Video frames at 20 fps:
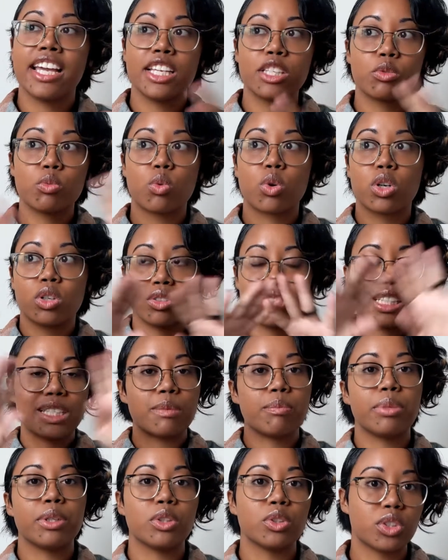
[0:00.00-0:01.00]
His world
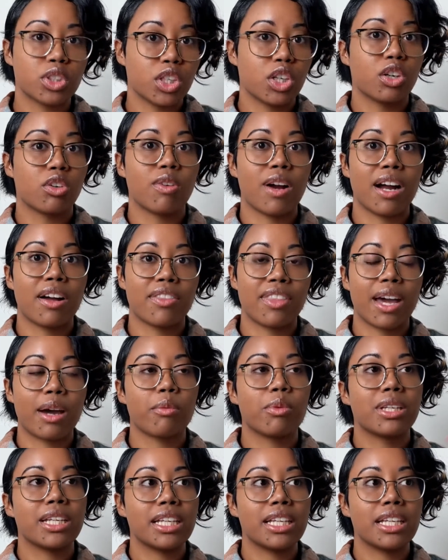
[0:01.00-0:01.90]
is built around that.